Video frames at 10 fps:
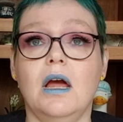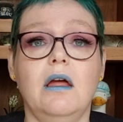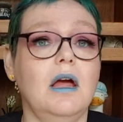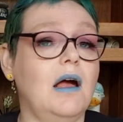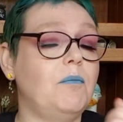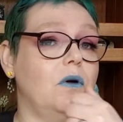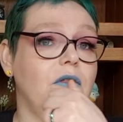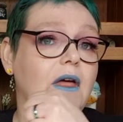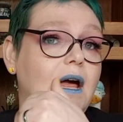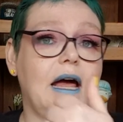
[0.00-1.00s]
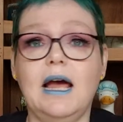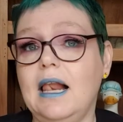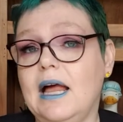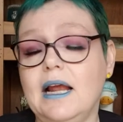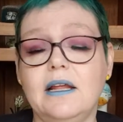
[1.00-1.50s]
I bought their
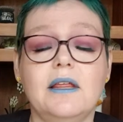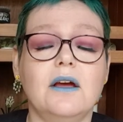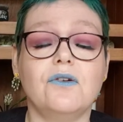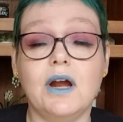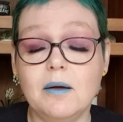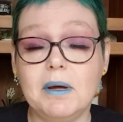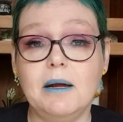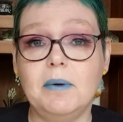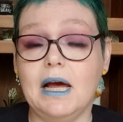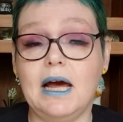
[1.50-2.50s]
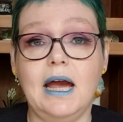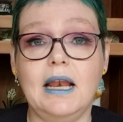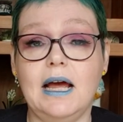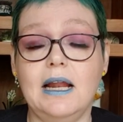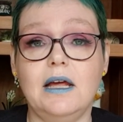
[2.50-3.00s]
eyeliner, their Crybaby
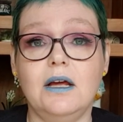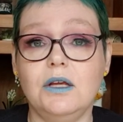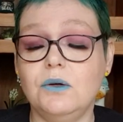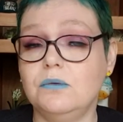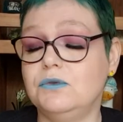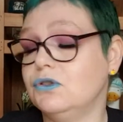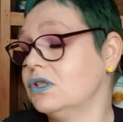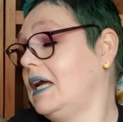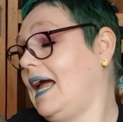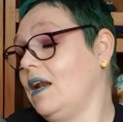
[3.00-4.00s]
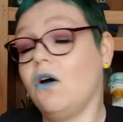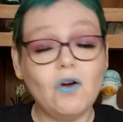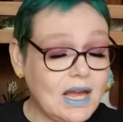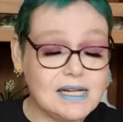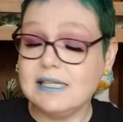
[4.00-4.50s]
eyeliner. You just
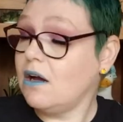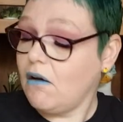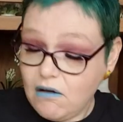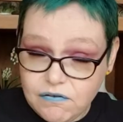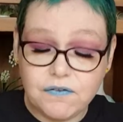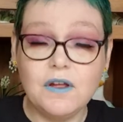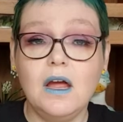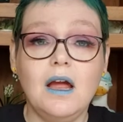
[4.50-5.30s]
cannot get it off.